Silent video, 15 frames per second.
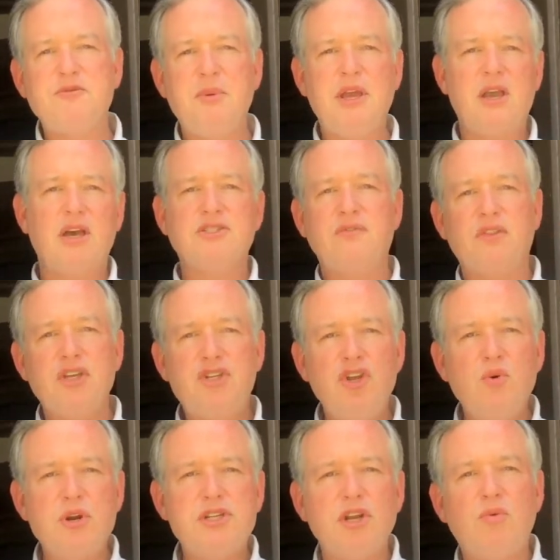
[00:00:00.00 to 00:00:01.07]
because of the
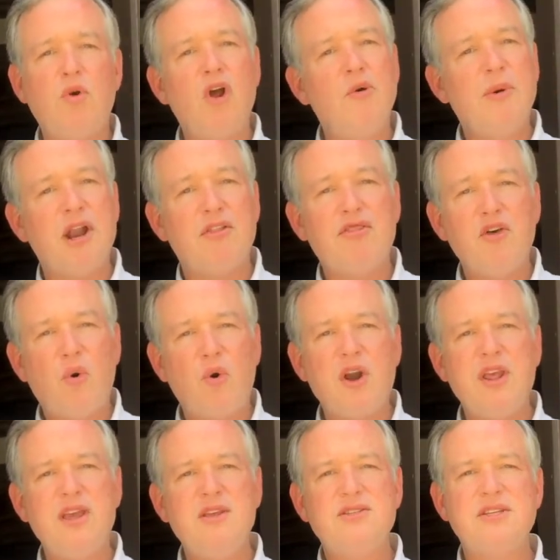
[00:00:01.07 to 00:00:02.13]
Jewish and Roman
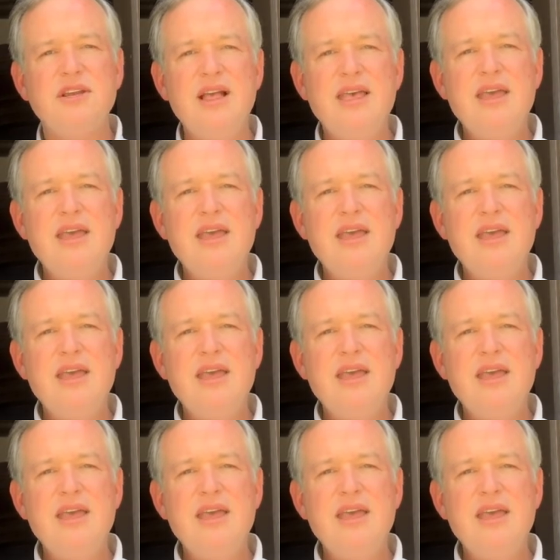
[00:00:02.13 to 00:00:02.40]
authorities,